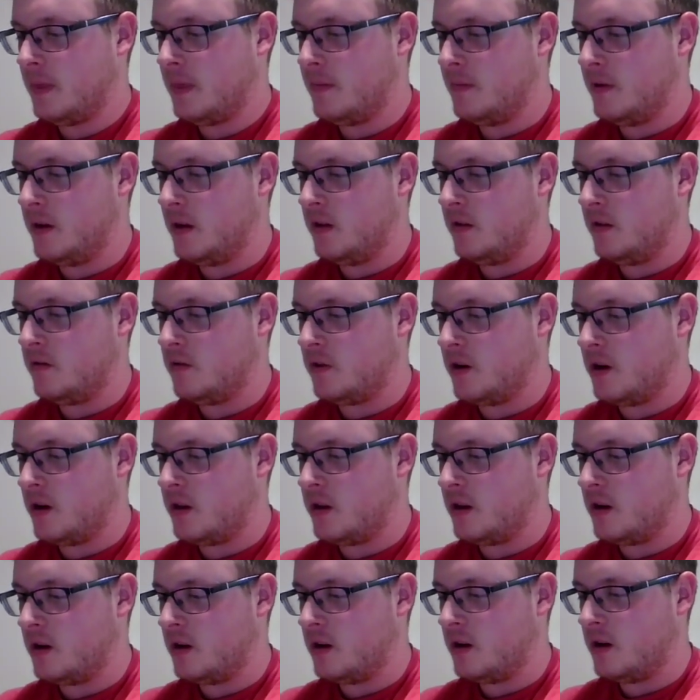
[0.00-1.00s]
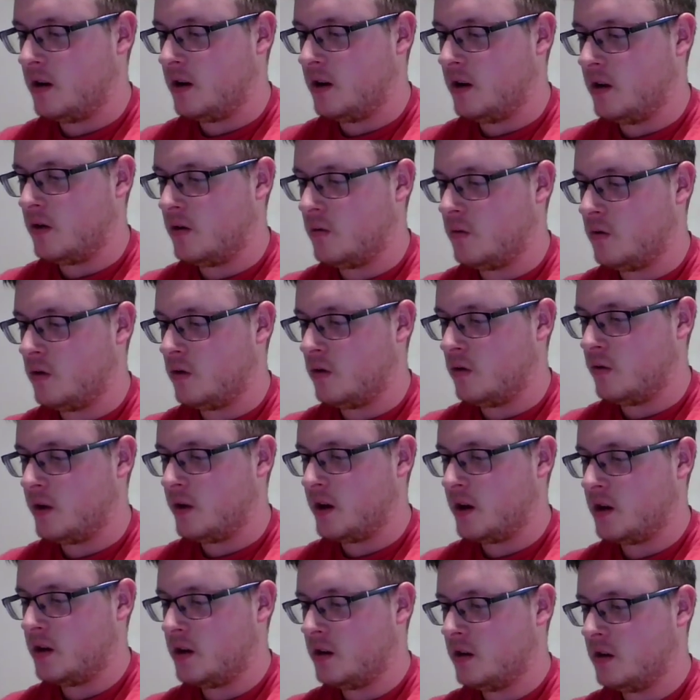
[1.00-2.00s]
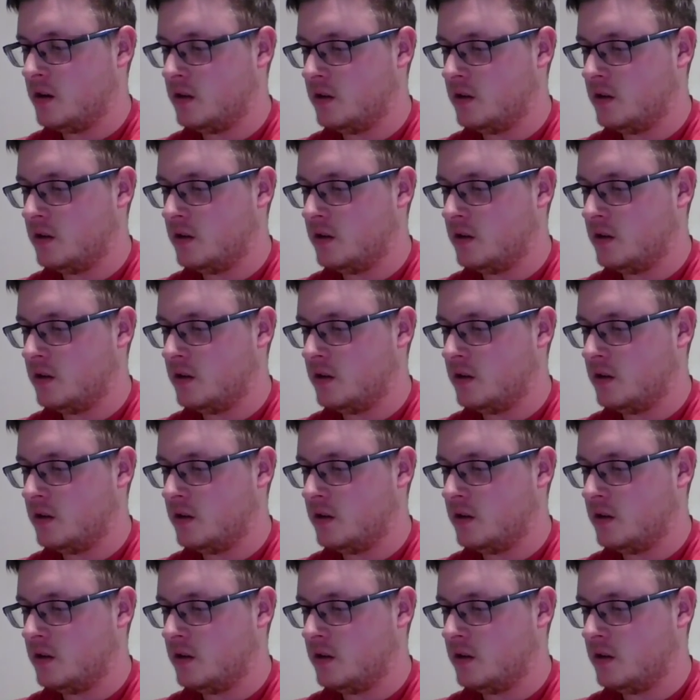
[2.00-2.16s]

Let me draw that on here real quick.